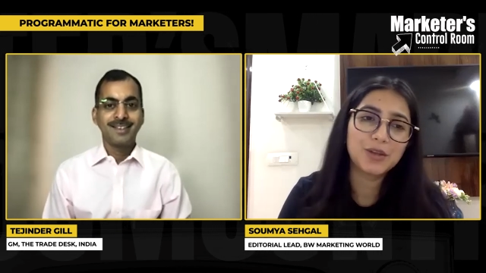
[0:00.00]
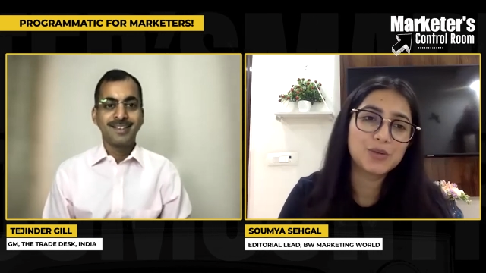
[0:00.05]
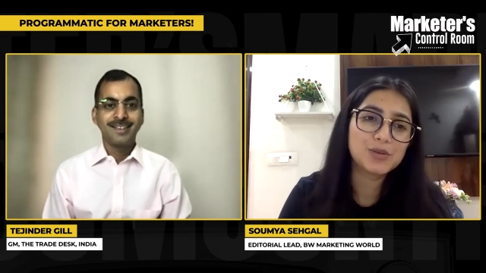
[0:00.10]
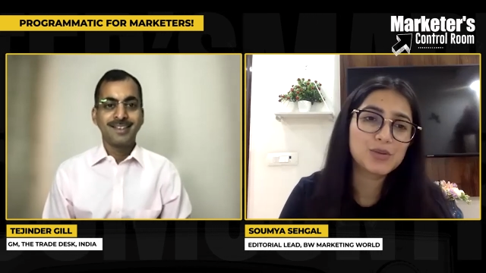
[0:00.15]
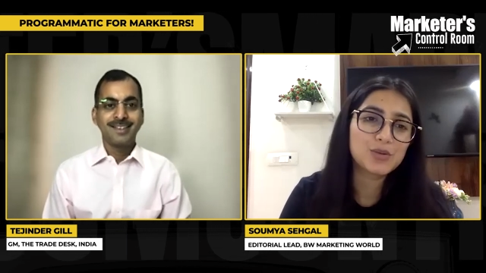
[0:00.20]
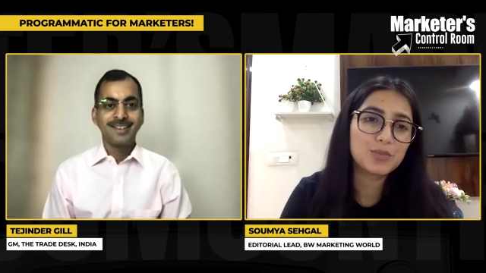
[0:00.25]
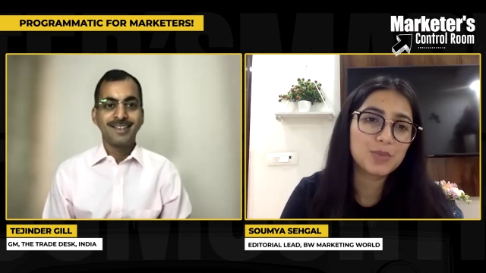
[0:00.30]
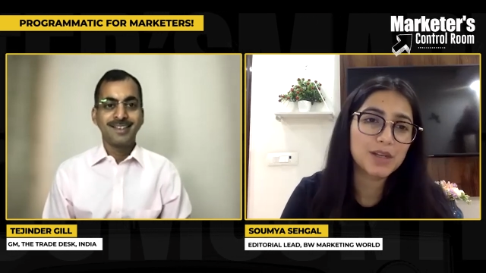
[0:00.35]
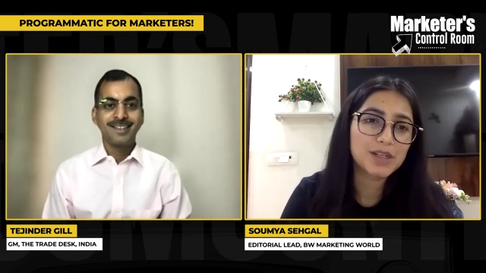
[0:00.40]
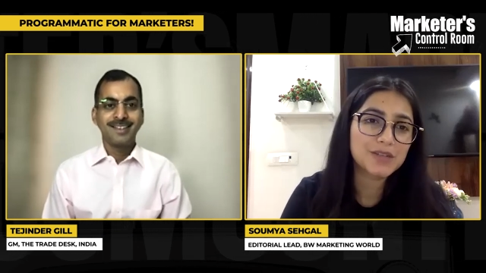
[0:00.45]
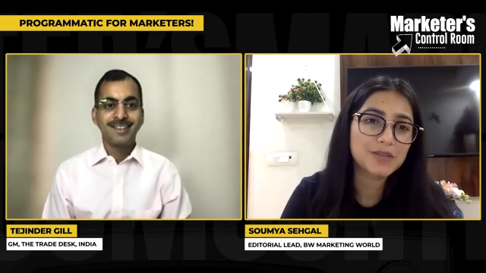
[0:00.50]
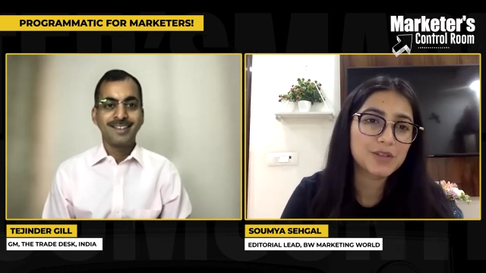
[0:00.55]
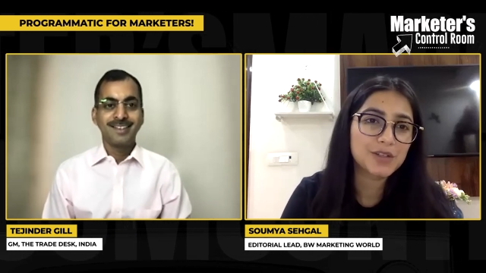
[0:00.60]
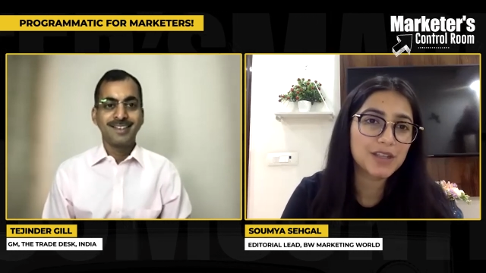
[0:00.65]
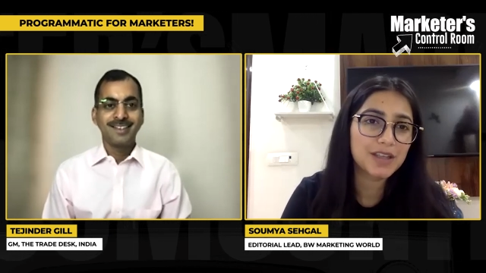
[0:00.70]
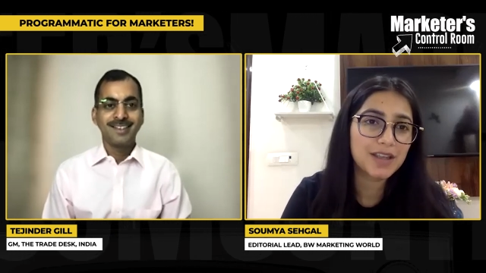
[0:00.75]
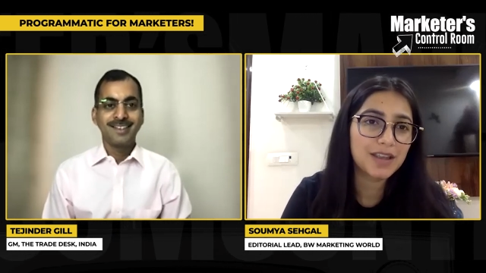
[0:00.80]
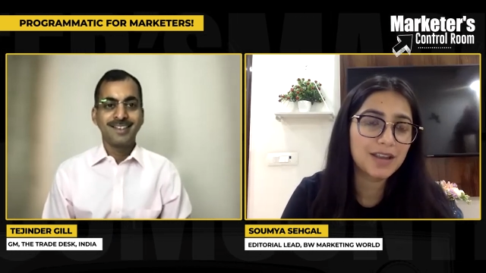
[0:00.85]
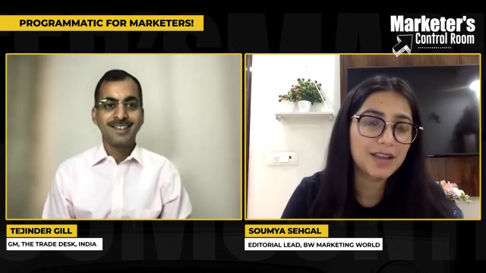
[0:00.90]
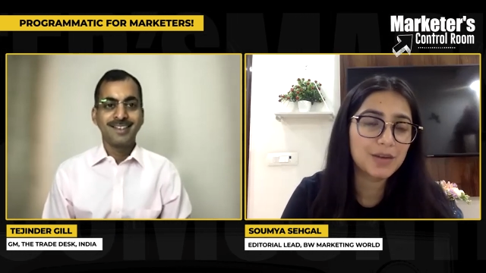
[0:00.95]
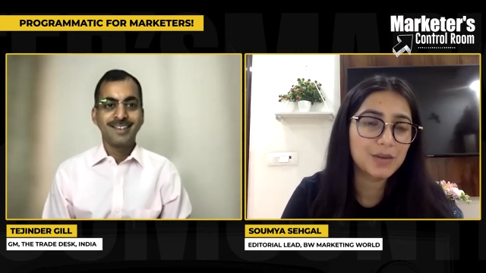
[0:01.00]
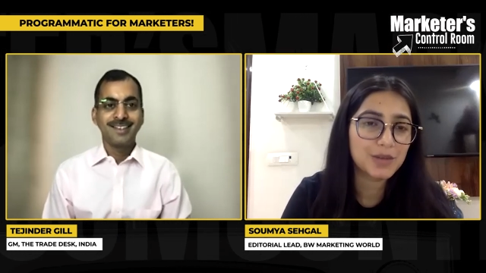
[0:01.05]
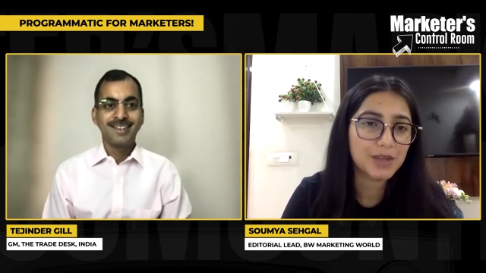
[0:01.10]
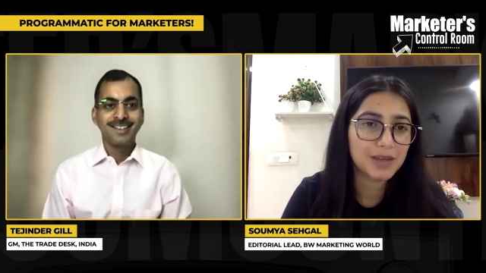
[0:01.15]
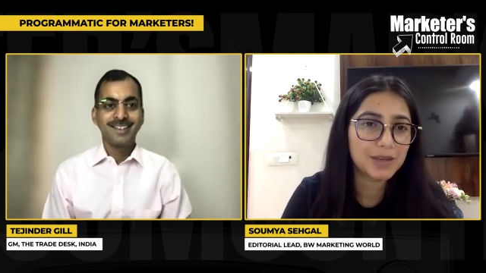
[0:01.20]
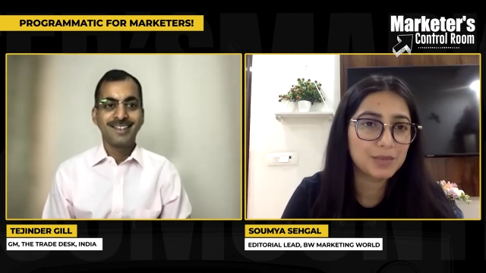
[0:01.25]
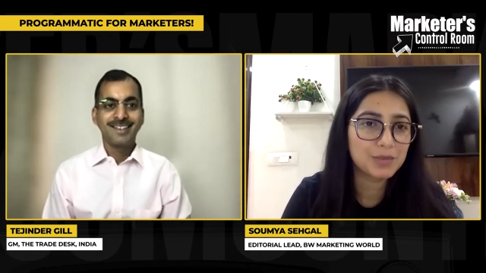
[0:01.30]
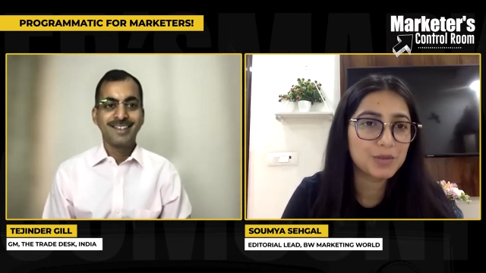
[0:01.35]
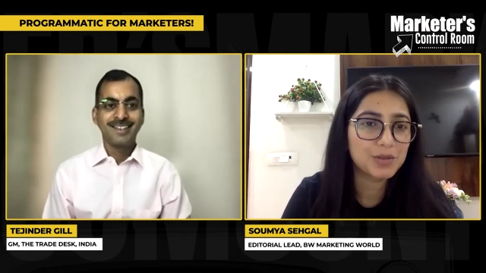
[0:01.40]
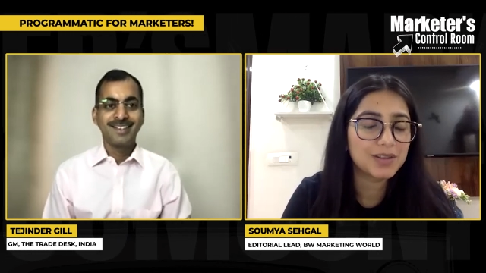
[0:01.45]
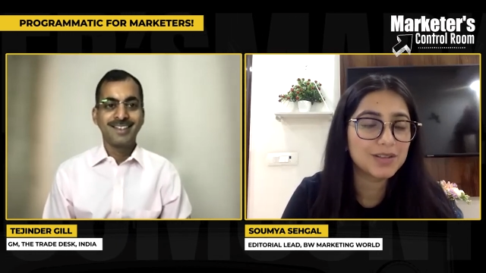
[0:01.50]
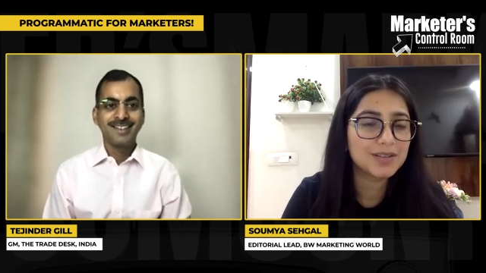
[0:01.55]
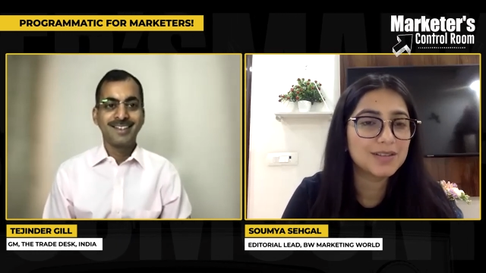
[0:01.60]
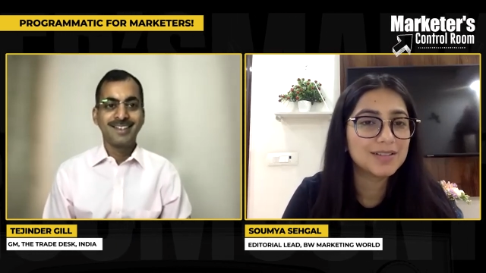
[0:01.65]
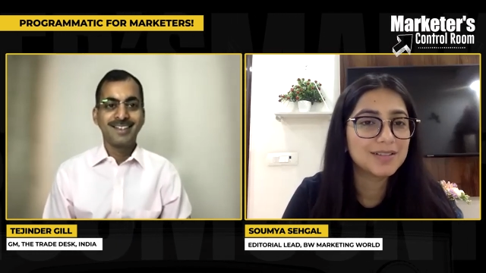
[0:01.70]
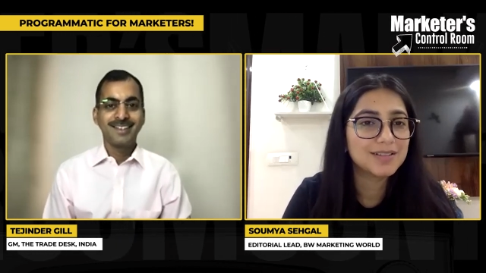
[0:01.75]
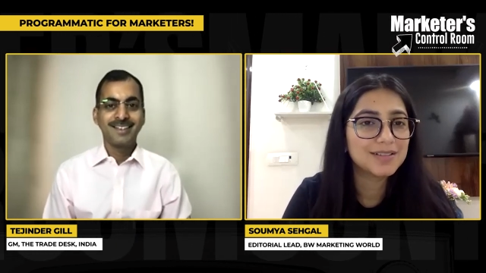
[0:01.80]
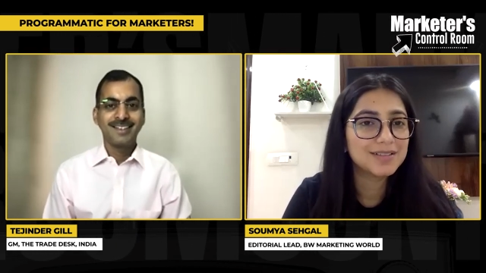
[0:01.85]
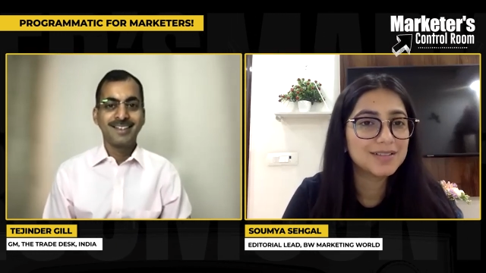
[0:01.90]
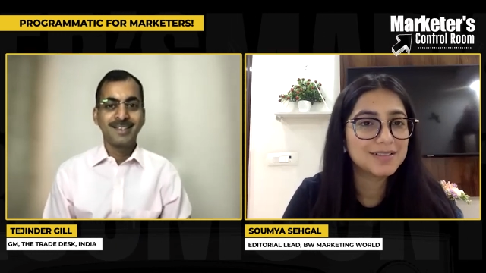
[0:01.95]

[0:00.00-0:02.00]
Speaker 1: thank you so much for taking our time today.